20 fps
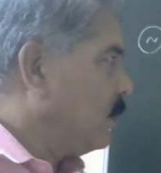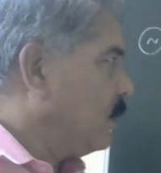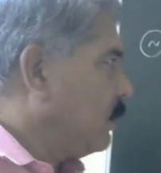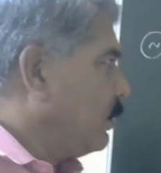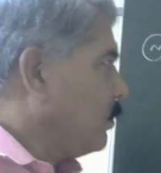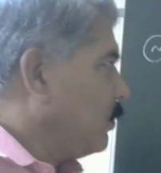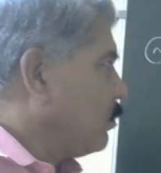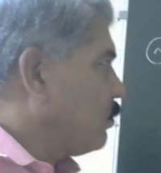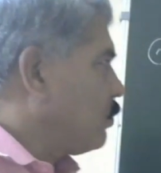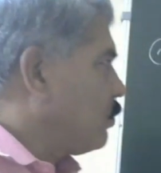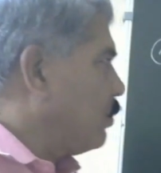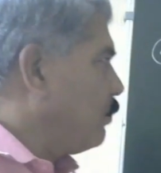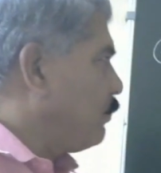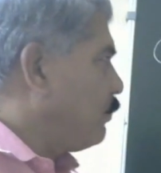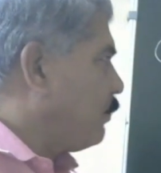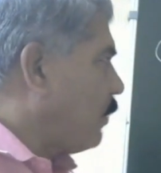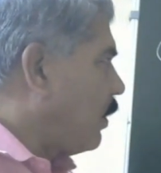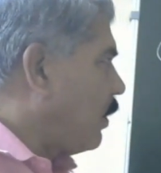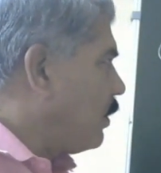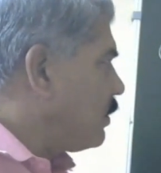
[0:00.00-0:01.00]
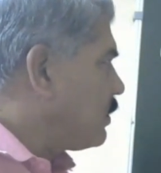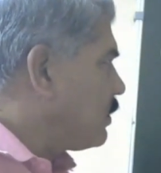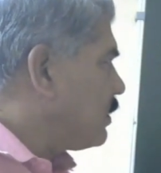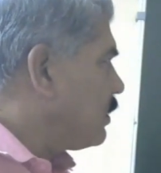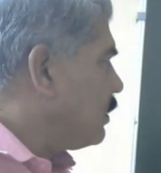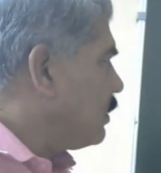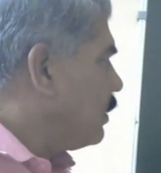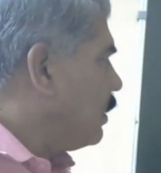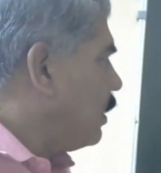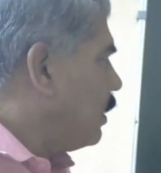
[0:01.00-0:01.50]
So
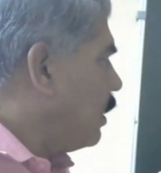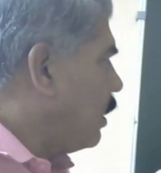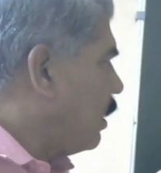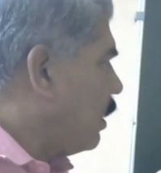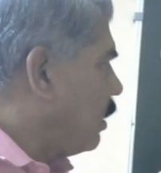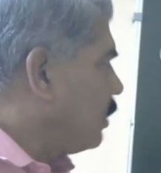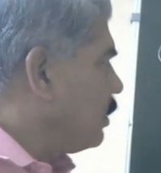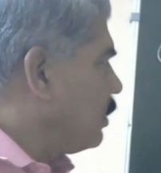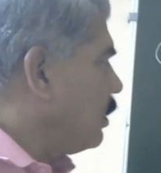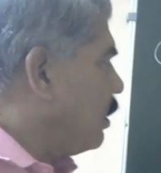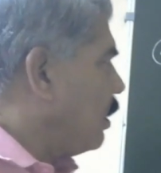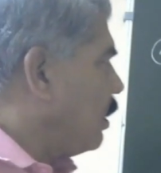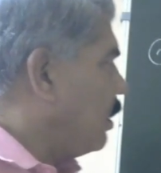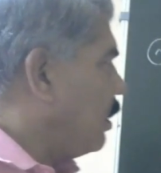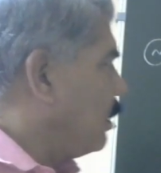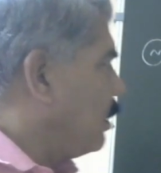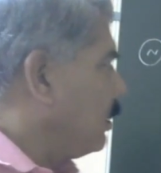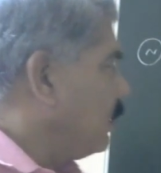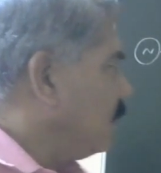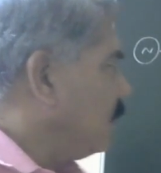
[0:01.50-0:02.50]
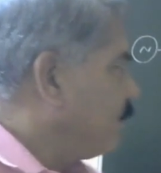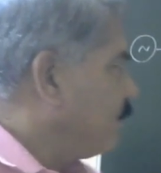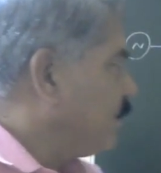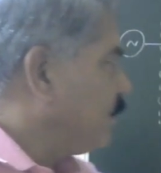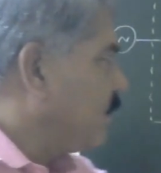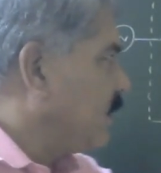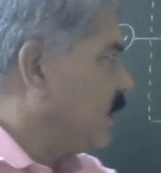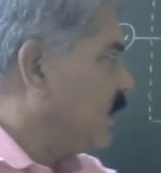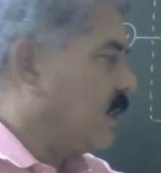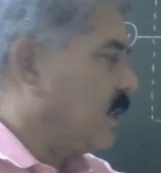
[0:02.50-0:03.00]
faults on all
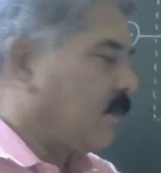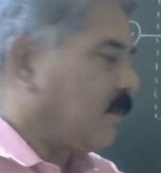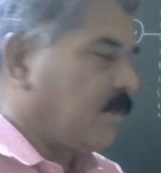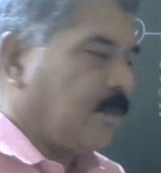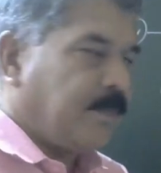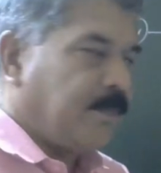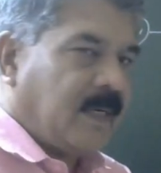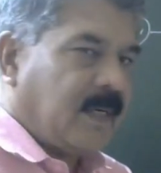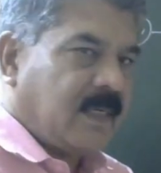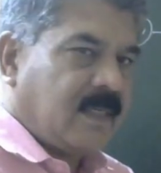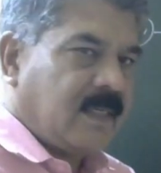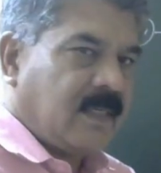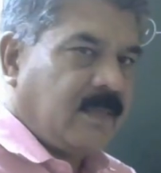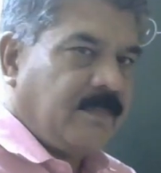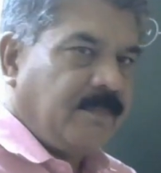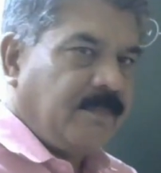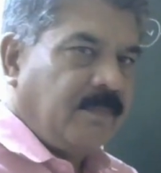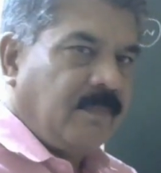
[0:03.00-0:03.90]
these equipments,